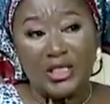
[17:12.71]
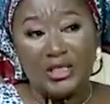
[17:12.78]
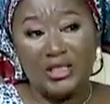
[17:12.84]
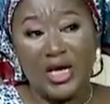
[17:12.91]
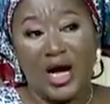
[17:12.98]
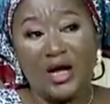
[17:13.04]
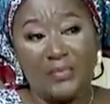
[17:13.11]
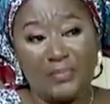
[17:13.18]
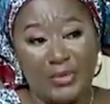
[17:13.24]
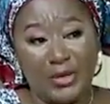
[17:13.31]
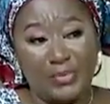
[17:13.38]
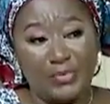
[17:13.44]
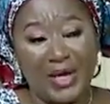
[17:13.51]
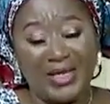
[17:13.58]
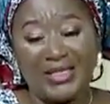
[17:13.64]
young
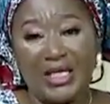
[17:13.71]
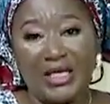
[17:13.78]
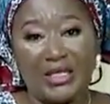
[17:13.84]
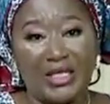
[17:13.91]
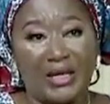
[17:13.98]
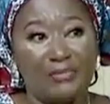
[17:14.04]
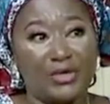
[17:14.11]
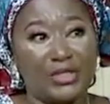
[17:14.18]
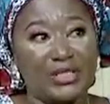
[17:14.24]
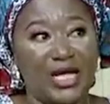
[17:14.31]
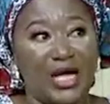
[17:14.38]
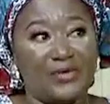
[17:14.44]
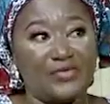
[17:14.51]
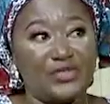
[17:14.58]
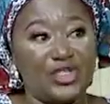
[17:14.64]
people, and they must
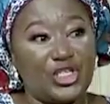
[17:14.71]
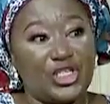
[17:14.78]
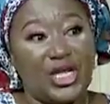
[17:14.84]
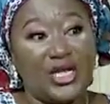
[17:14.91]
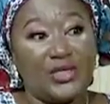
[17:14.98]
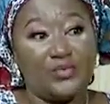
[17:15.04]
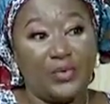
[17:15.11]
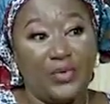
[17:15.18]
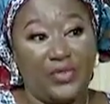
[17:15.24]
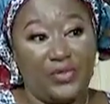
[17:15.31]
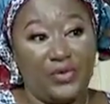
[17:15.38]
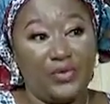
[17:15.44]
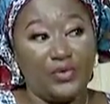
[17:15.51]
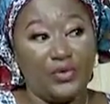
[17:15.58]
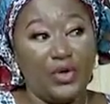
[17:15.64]
have shared with
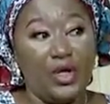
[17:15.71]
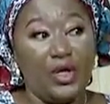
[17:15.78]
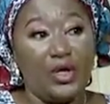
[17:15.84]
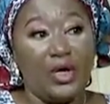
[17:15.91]
you